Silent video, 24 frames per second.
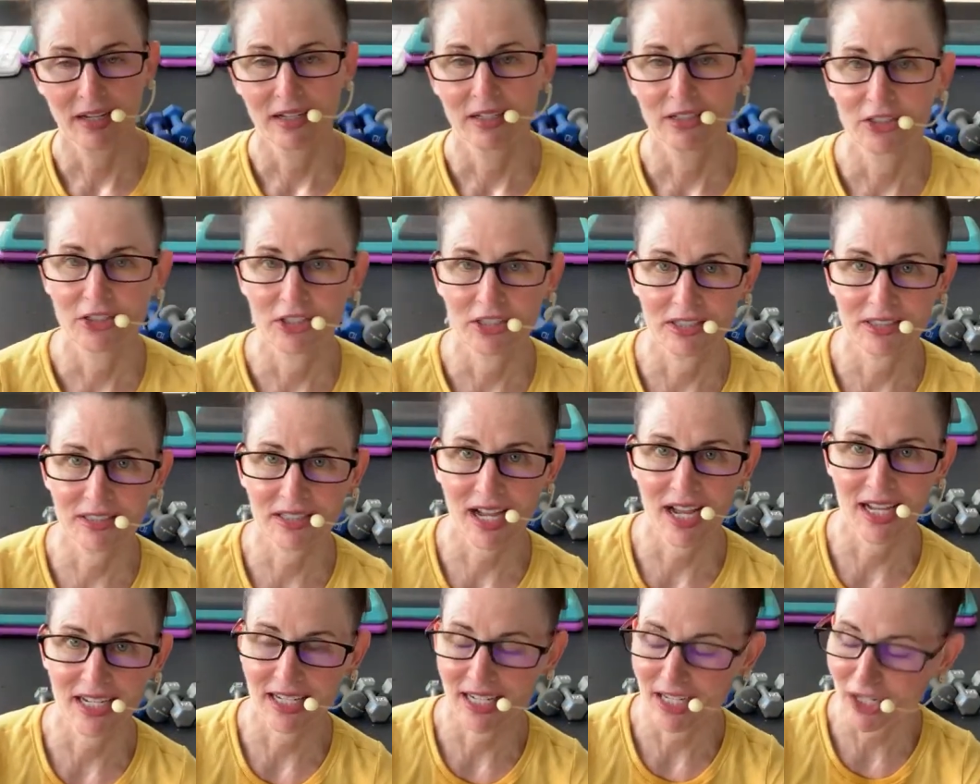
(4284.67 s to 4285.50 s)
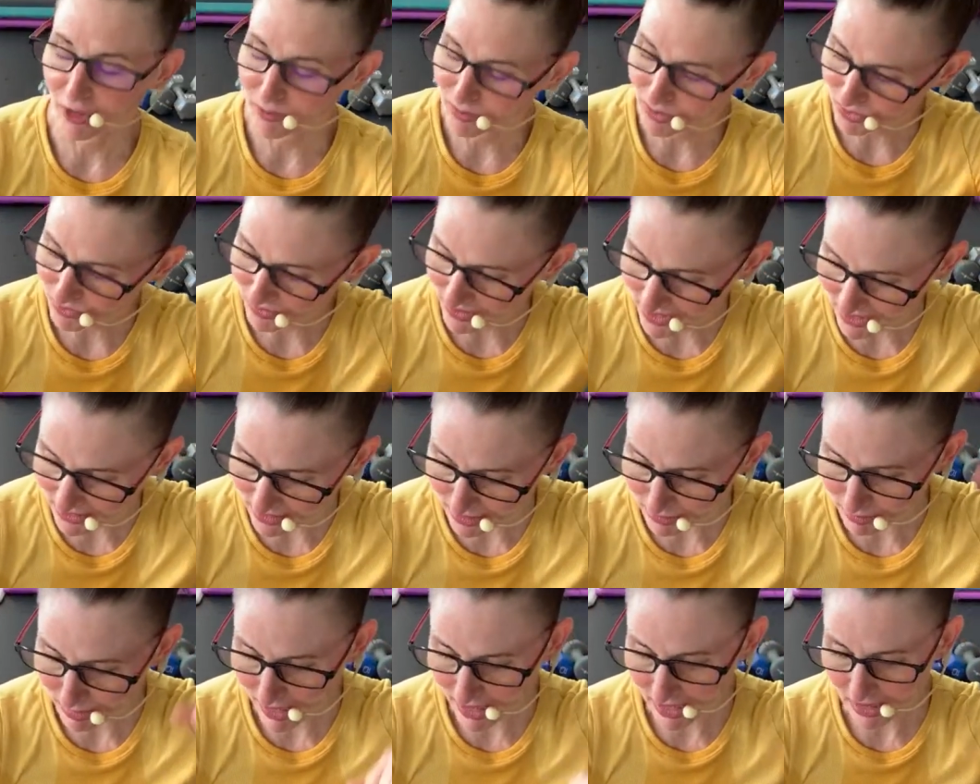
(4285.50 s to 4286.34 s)
She kind of helped
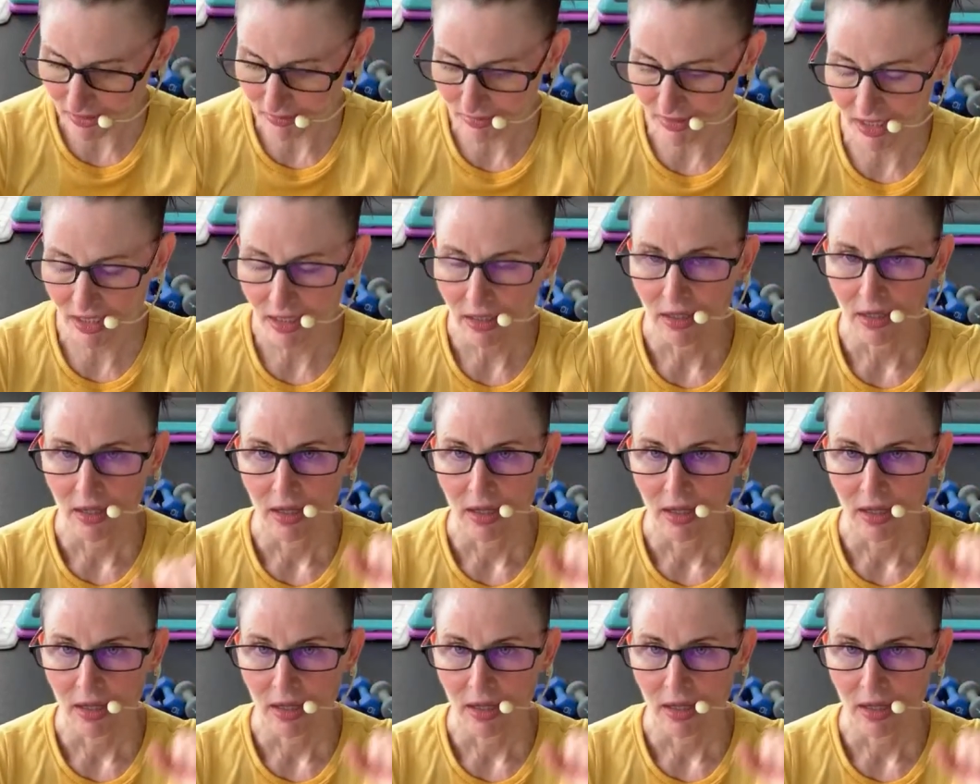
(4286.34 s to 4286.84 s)
re-inspire me.